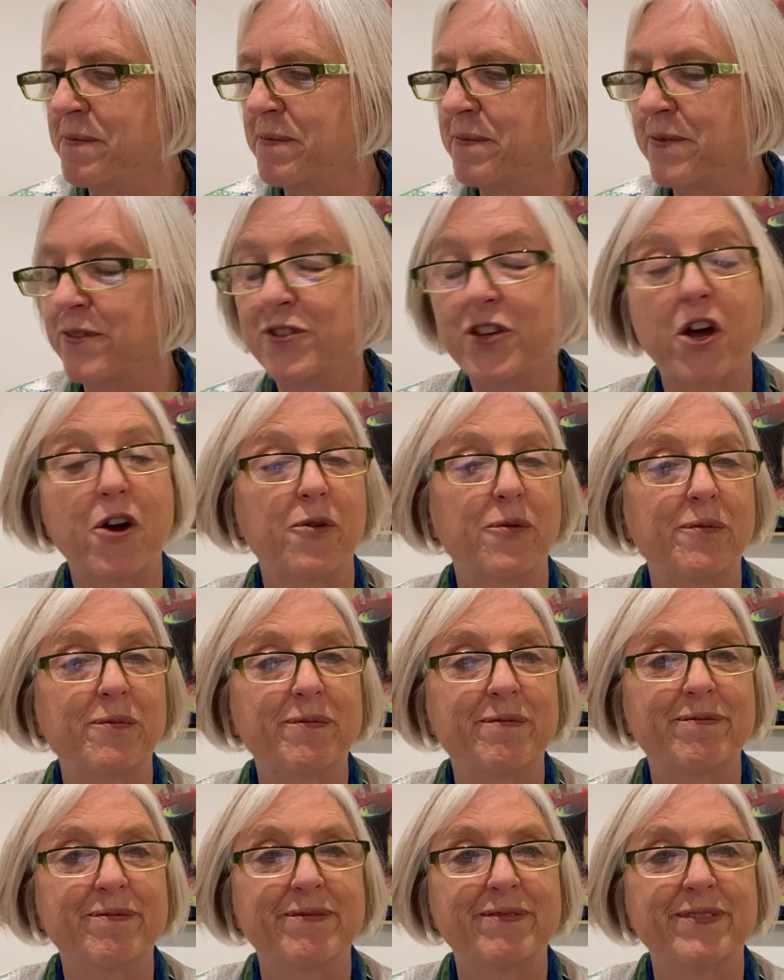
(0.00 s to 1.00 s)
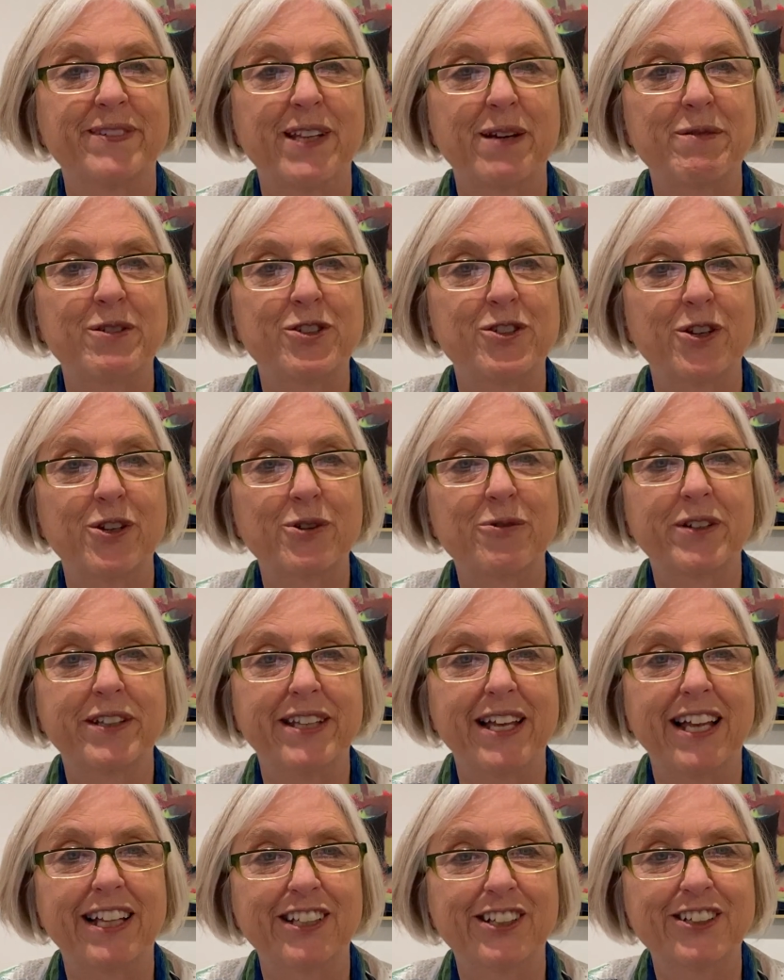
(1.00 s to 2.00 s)
So let me show you what
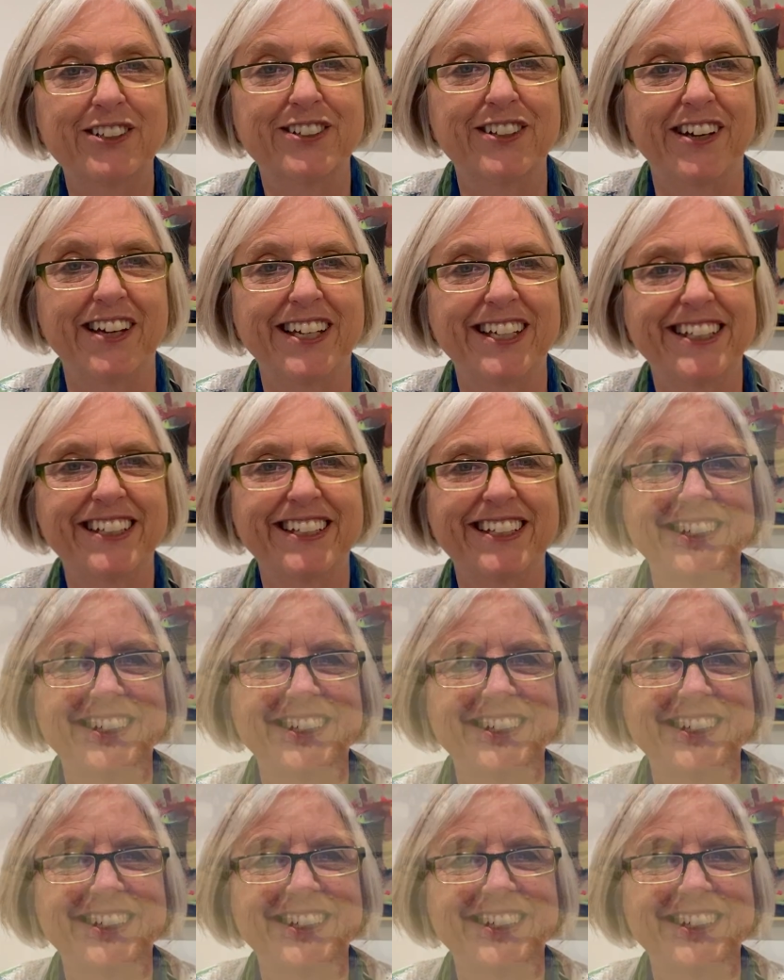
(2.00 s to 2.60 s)
that looks like.